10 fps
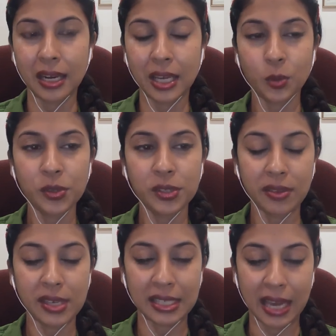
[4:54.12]
And I don't
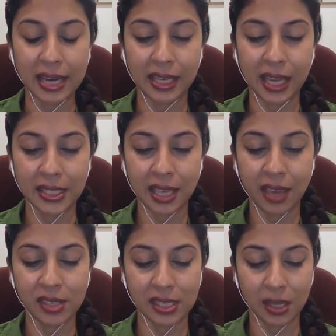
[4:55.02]
say this lightly. I
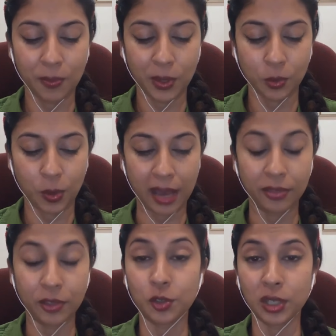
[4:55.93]
say this as someone who
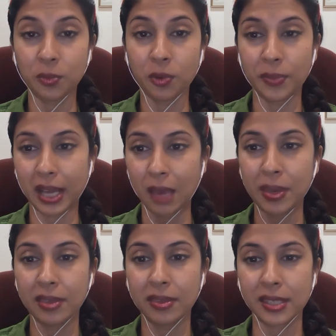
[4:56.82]
had the dream of
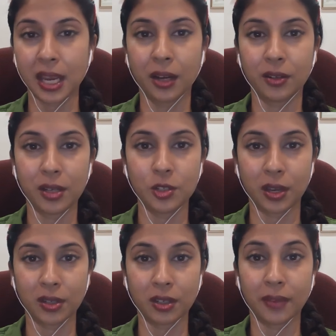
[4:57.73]
becoming the Secretary
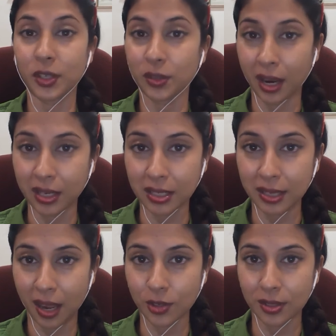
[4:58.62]
General of the
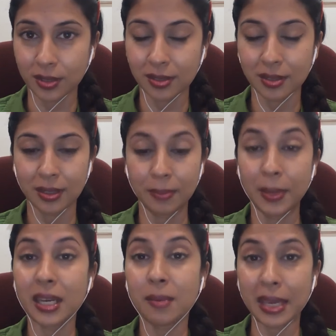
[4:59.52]
United Nations
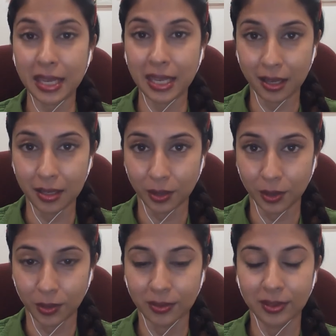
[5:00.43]
many, many years
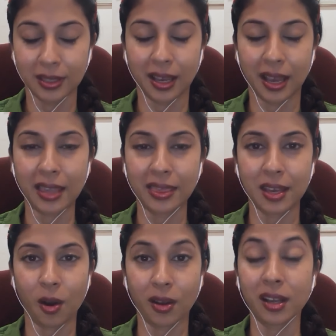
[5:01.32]
ago. And I had
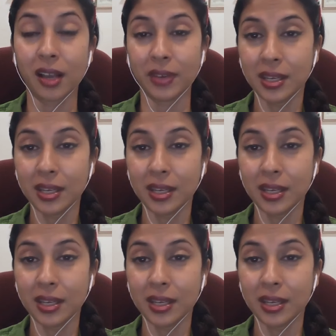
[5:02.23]
the honor of